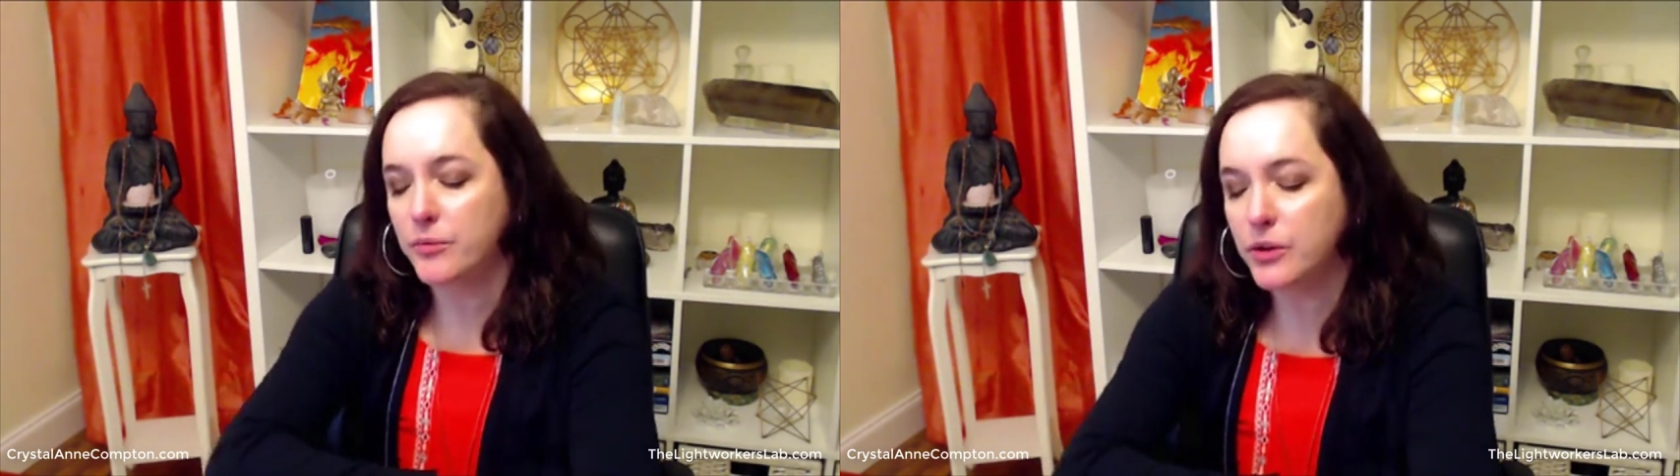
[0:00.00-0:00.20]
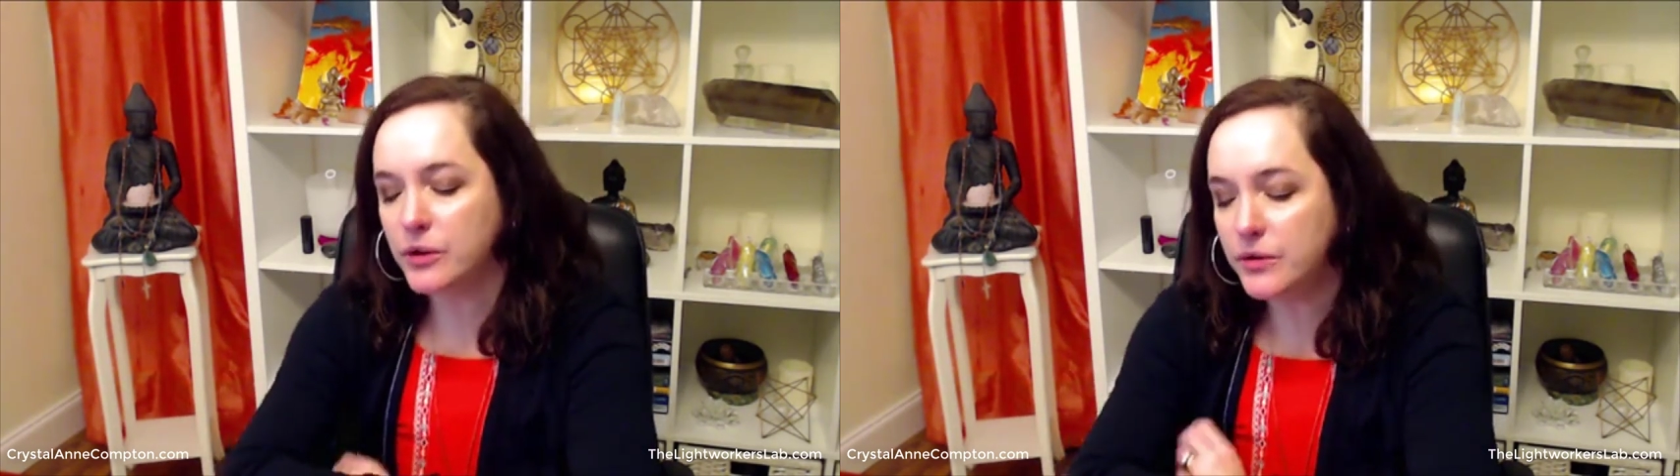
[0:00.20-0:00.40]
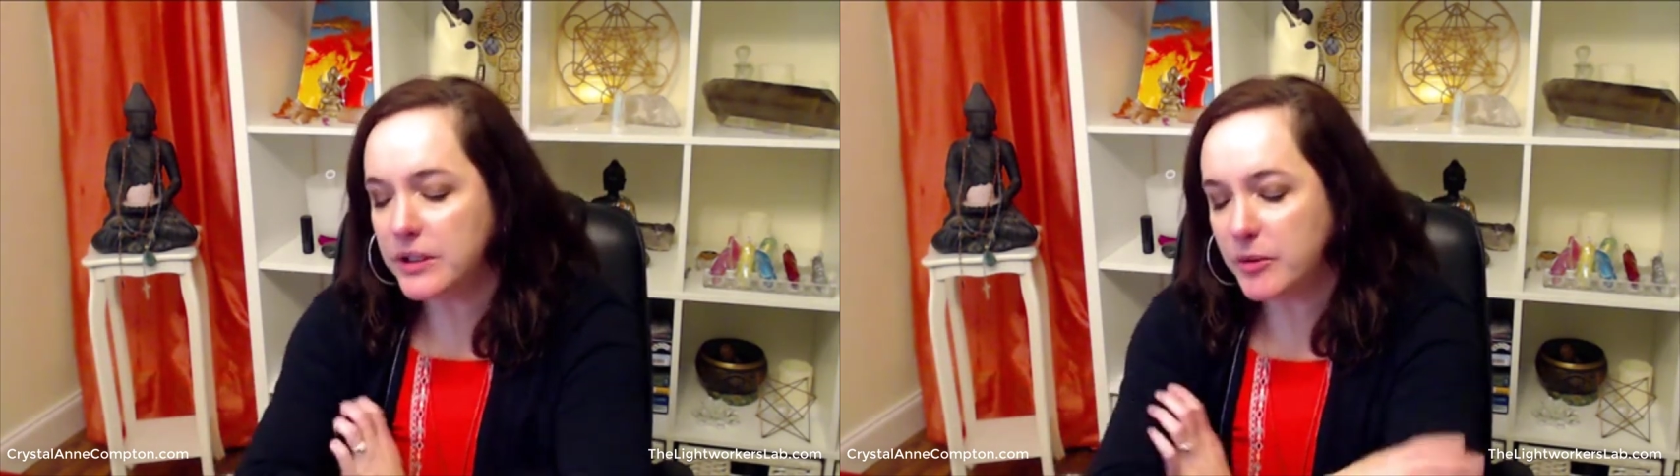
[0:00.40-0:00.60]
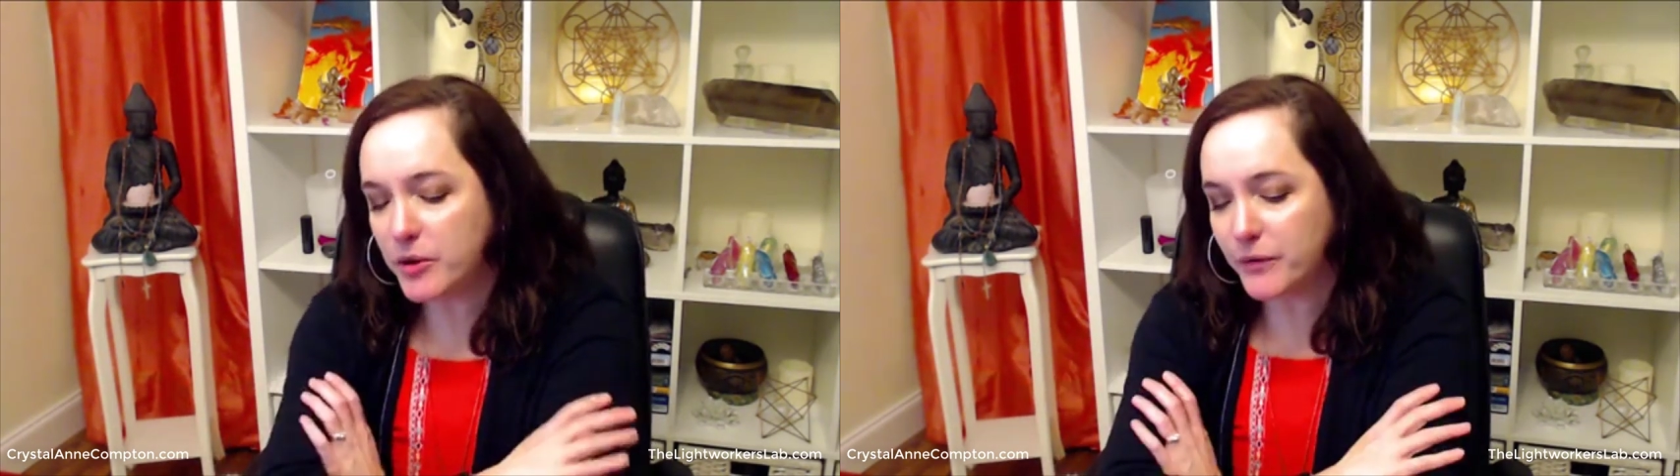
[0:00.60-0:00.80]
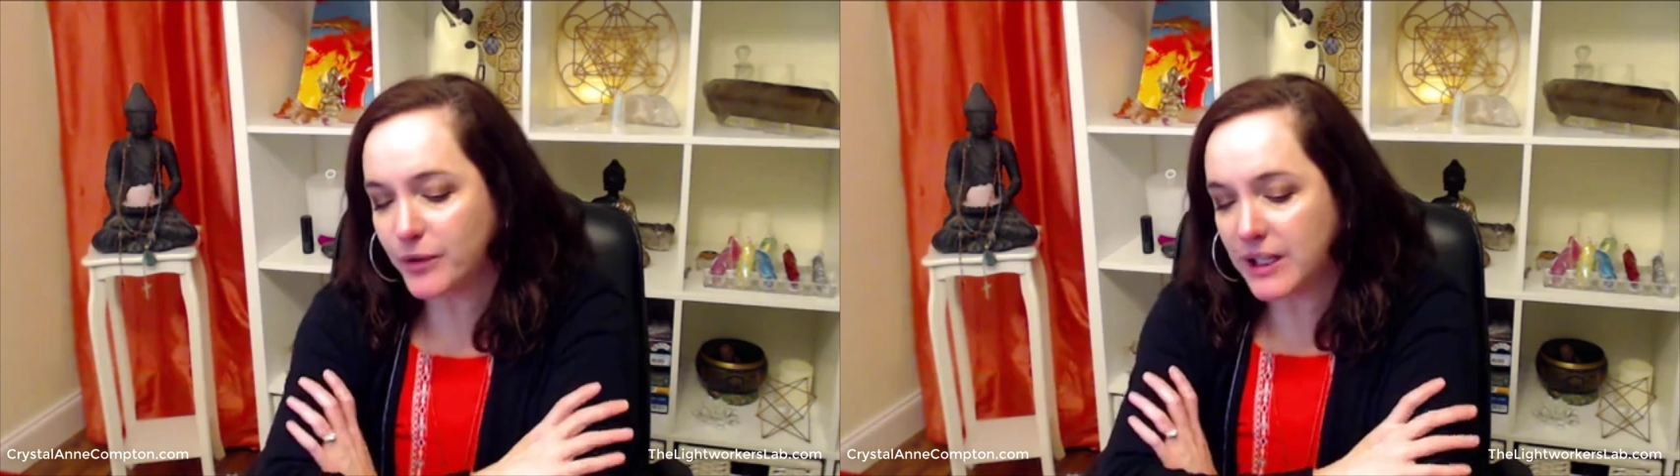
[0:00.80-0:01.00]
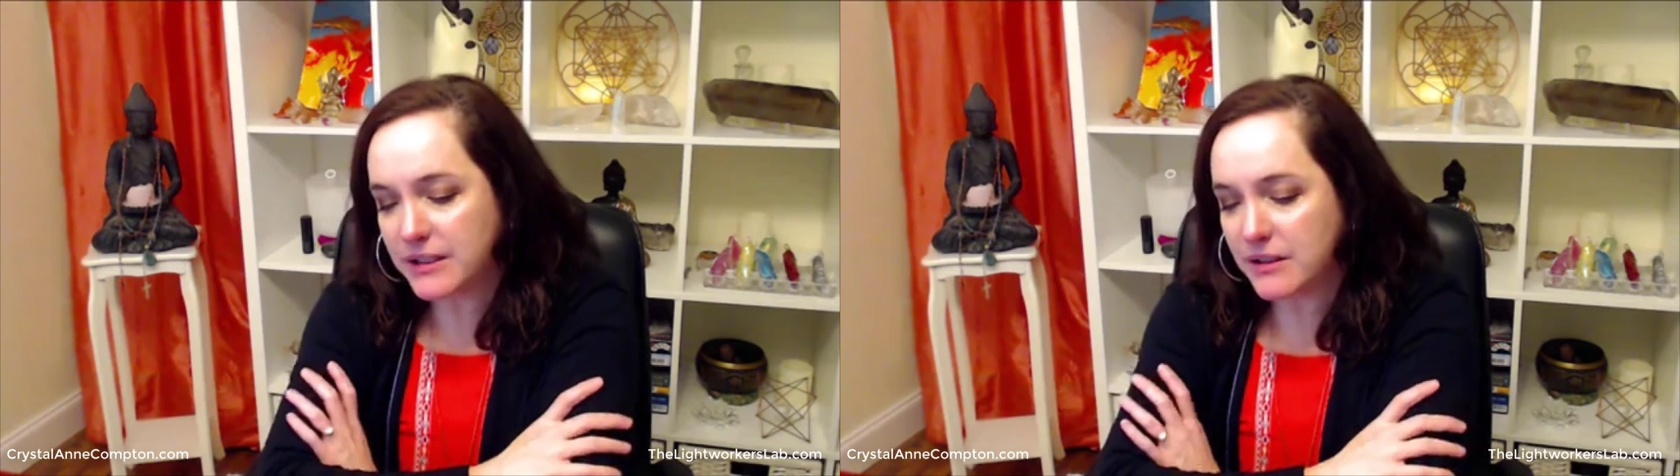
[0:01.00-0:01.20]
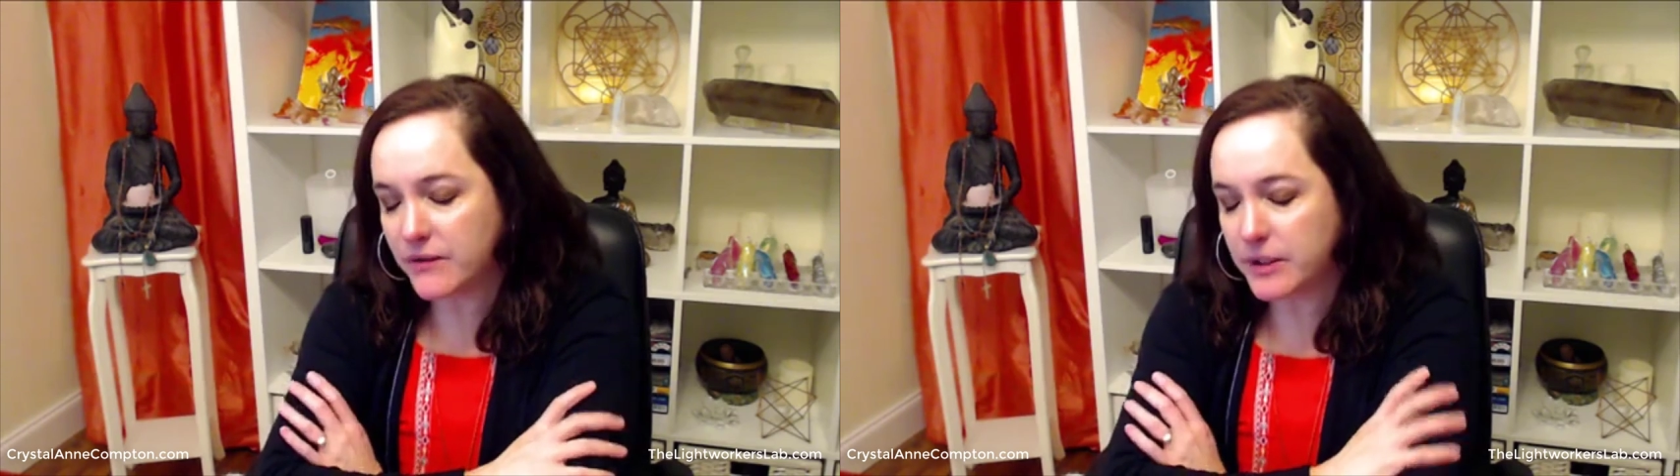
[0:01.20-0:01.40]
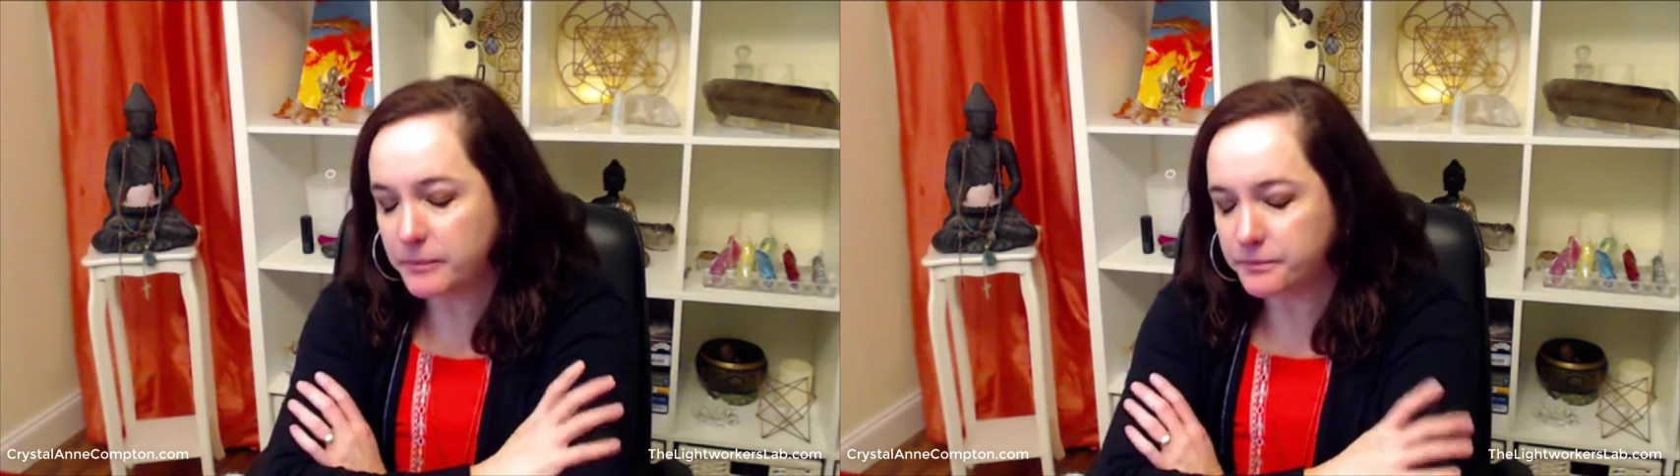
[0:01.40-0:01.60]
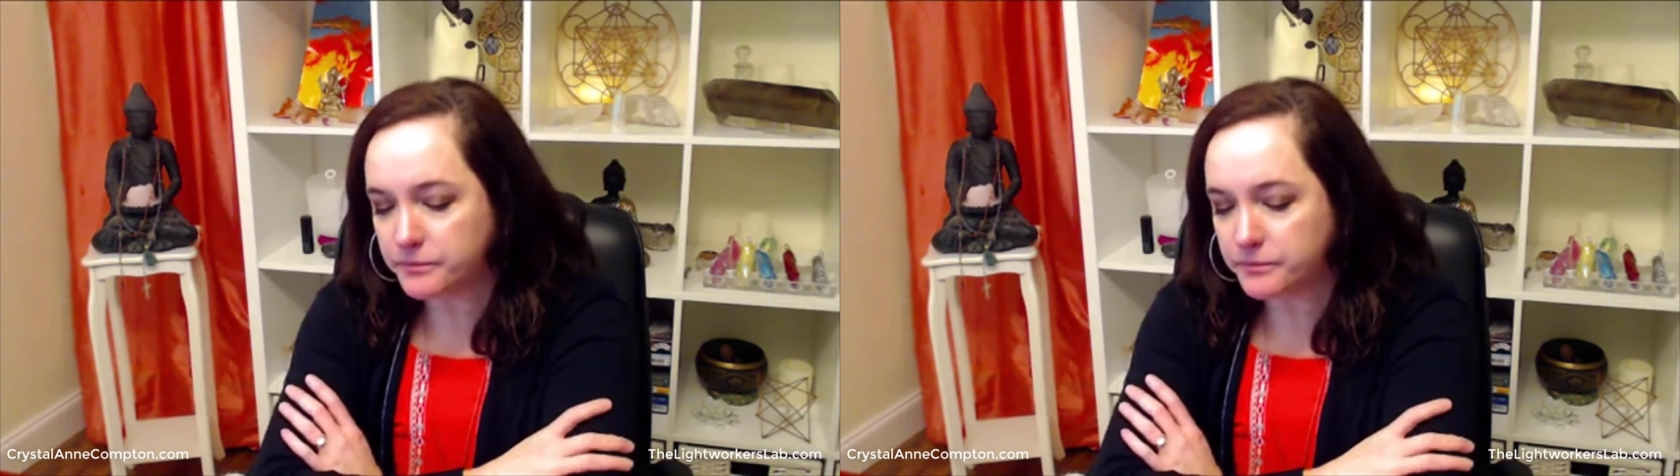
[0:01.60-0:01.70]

you're losing the beautiful lesson of it.